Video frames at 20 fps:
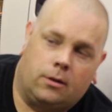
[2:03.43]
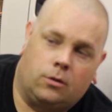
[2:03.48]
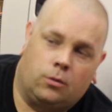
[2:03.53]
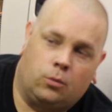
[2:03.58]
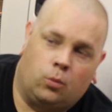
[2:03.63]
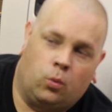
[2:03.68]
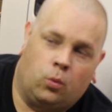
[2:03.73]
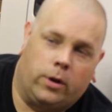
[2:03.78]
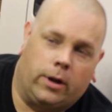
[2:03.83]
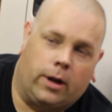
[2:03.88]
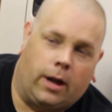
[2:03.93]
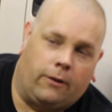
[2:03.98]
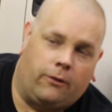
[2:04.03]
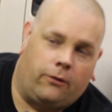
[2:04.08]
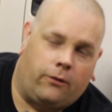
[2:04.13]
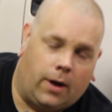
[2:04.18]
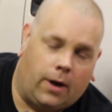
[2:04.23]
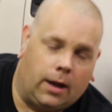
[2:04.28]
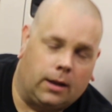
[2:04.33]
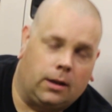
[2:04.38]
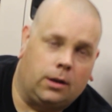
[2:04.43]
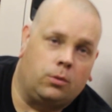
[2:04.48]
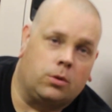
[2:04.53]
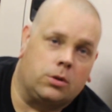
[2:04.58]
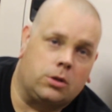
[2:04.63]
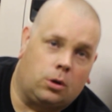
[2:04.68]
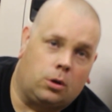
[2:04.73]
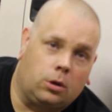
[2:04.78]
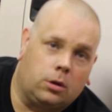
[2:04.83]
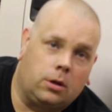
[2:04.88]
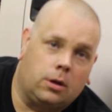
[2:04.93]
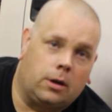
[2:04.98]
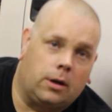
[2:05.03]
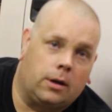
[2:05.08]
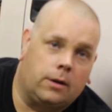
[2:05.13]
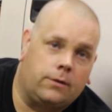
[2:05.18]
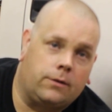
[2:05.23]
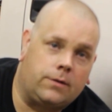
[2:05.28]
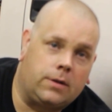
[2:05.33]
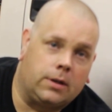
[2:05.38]
when I finally was old
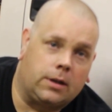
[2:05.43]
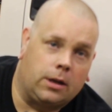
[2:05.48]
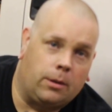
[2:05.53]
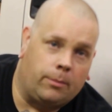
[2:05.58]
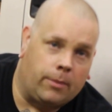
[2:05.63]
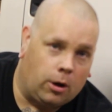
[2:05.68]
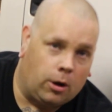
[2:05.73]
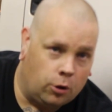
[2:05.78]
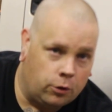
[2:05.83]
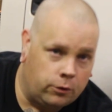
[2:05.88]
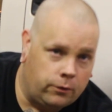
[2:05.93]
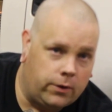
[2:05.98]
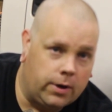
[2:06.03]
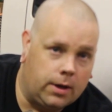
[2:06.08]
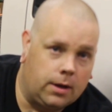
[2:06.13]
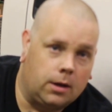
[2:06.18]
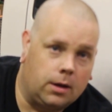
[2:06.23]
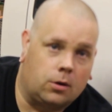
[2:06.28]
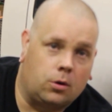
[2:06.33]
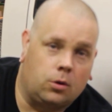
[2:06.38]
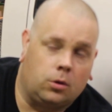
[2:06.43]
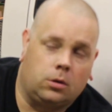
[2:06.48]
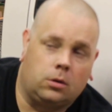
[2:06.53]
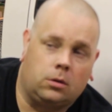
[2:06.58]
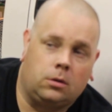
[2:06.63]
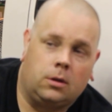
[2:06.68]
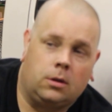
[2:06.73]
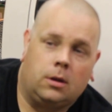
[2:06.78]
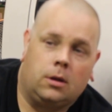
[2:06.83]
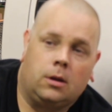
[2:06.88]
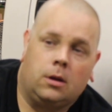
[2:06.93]
enough to get my own vehicle,